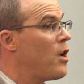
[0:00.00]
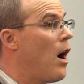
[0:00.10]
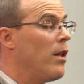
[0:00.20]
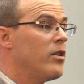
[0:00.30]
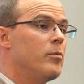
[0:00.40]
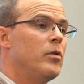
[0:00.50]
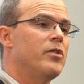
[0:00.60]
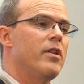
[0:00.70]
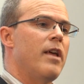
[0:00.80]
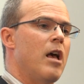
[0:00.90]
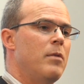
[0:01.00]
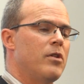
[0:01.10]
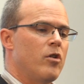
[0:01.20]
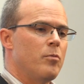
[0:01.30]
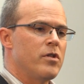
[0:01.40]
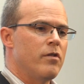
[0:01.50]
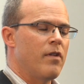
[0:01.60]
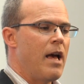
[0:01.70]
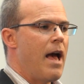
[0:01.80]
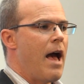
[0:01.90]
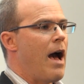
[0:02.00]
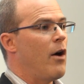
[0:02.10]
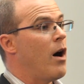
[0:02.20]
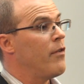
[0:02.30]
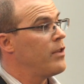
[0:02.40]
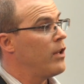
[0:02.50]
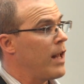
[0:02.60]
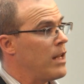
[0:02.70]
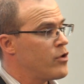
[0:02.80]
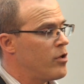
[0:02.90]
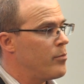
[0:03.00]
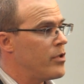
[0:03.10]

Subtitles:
tolerable to them in terms of how often they'll get certain